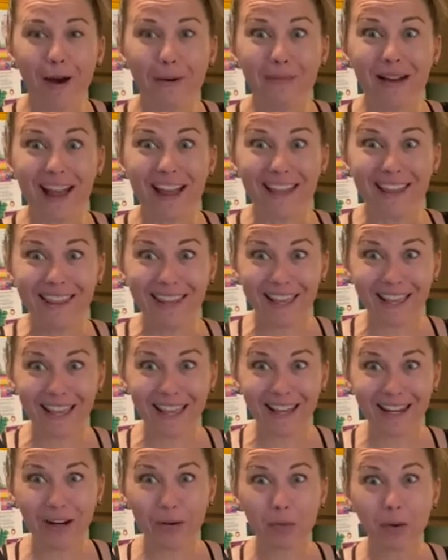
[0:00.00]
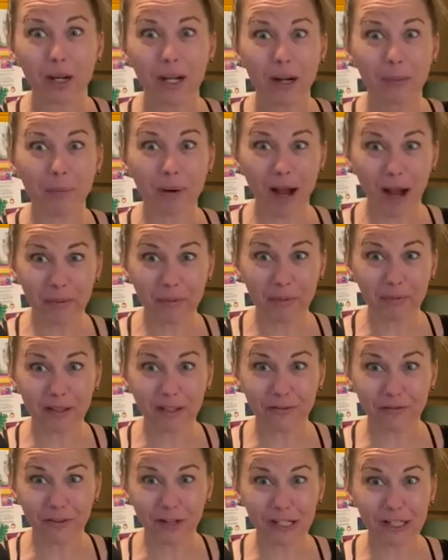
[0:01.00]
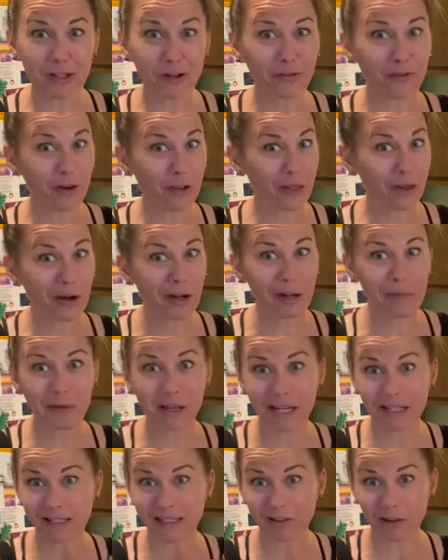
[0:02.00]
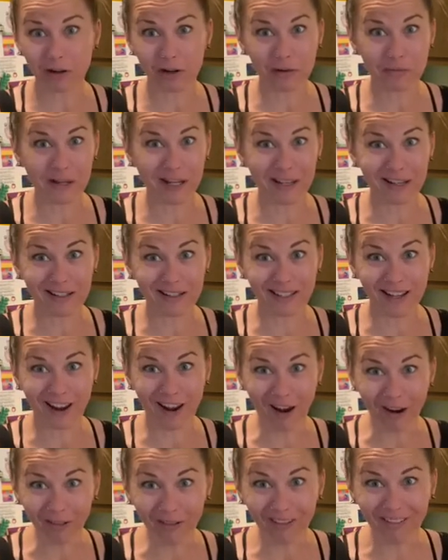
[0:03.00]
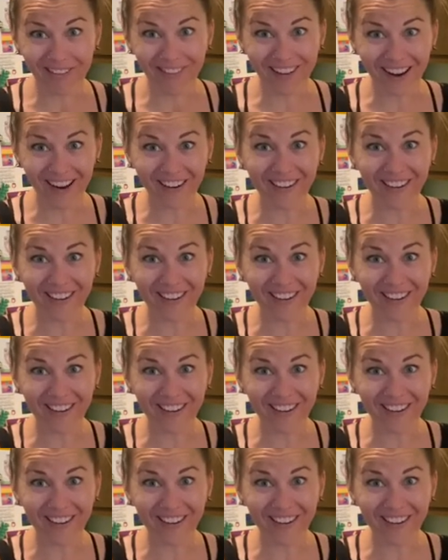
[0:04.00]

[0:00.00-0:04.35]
And then we're gonna pop them in the freezer for 30 minutes and they're gonna be good to go. All